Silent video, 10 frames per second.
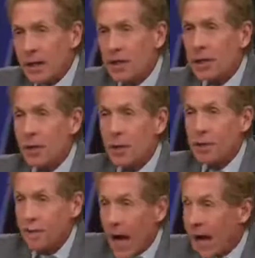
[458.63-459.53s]
into the
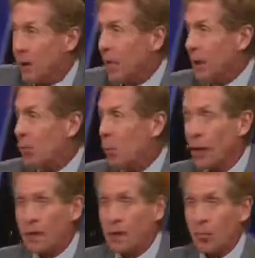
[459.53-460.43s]
fire in
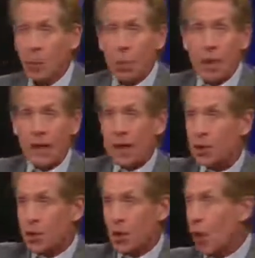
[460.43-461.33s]
week number 1
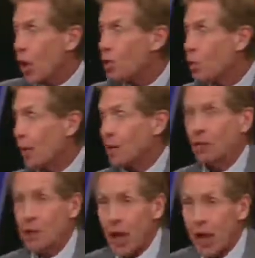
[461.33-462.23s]
against your
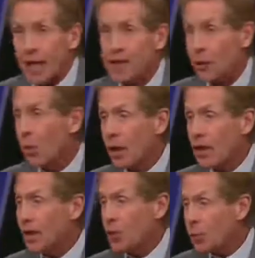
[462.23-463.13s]
arch-rival Giants. And what
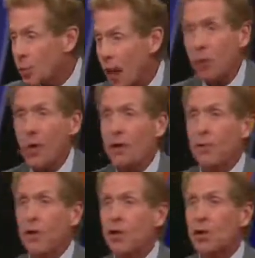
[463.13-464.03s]
did he do right away in
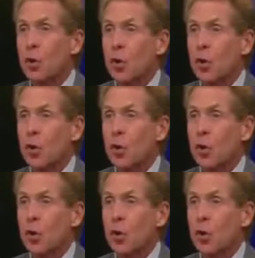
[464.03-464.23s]
the first